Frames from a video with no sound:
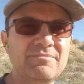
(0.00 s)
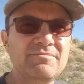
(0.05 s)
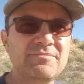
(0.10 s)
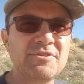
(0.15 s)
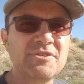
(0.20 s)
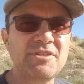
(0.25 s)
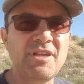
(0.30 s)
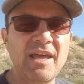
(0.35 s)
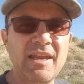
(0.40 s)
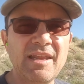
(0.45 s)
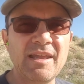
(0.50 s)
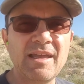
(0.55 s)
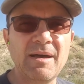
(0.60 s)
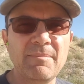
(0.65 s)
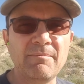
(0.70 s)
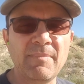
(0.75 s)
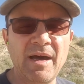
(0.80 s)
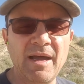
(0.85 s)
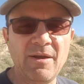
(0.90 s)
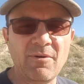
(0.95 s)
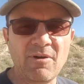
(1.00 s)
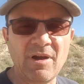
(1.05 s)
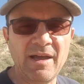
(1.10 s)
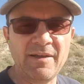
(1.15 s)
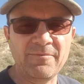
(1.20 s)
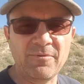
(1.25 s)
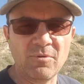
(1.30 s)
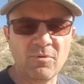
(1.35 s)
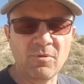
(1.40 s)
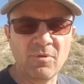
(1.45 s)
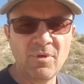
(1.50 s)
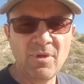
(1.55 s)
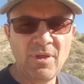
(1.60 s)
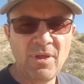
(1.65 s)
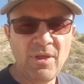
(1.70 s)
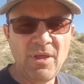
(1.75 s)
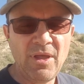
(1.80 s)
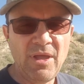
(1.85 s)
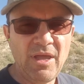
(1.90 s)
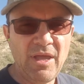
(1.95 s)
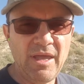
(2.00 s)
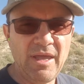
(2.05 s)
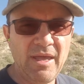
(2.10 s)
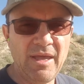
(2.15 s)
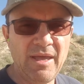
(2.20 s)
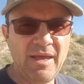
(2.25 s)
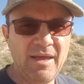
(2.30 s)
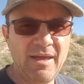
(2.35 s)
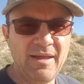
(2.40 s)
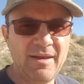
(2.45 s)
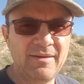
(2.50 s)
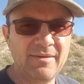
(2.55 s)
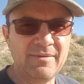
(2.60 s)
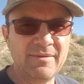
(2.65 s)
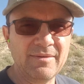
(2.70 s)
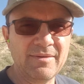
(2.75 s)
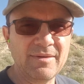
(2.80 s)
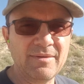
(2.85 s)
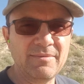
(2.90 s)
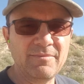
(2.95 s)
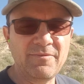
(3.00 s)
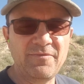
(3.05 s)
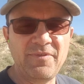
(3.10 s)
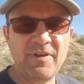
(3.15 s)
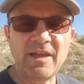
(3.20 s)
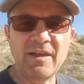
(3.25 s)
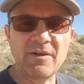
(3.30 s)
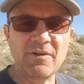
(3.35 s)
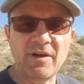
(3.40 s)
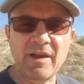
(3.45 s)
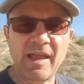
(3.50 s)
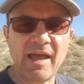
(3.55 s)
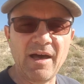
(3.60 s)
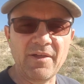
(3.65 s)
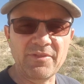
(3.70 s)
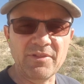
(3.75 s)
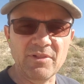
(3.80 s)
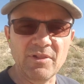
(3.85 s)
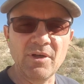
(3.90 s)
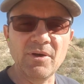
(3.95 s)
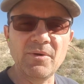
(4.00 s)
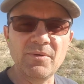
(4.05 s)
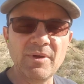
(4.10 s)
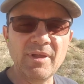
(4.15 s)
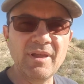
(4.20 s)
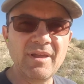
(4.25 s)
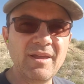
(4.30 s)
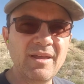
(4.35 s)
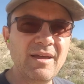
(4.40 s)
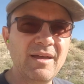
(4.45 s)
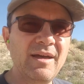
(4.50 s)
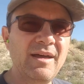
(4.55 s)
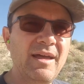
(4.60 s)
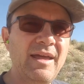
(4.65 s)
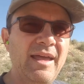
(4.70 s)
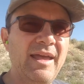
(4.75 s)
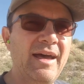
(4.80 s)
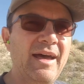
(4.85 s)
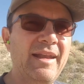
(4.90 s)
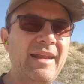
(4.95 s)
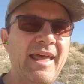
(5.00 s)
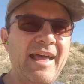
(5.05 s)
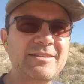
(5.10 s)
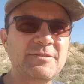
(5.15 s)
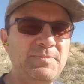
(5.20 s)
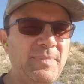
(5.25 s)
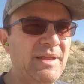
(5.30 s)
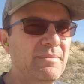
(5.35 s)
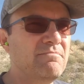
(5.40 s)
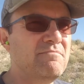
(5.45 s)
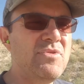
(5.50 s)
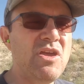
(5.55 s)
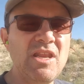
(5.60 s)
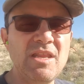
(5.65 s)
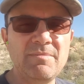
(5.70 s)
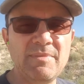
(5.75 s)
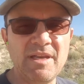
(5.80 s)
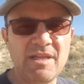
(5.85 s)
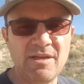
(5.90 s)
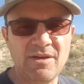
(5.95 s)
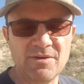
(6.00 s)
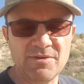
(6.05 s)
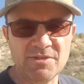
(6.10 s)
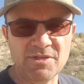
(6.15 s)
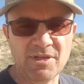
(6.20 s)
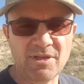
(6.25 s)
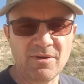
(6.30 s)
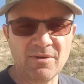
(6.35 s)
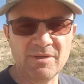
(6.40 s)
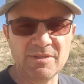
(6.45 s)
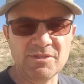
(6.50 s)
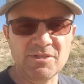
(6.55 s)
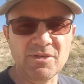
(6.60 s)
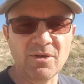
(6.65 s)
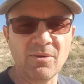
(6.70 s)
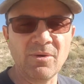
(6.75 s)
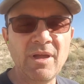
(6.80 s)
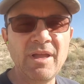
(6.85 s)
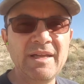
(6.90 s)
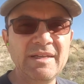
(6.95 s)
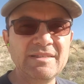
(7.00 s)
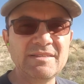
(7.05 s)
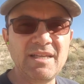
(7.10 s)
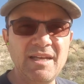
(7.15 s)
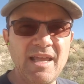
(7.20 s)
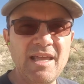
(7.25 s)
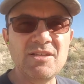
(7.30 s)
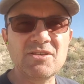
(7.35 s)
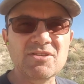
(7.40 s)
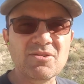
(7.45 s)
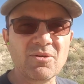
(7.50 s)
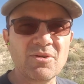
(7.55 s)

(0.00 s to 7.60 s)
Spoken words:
setting up my rifle and figuring out the load, and that's been many years ago. And so today's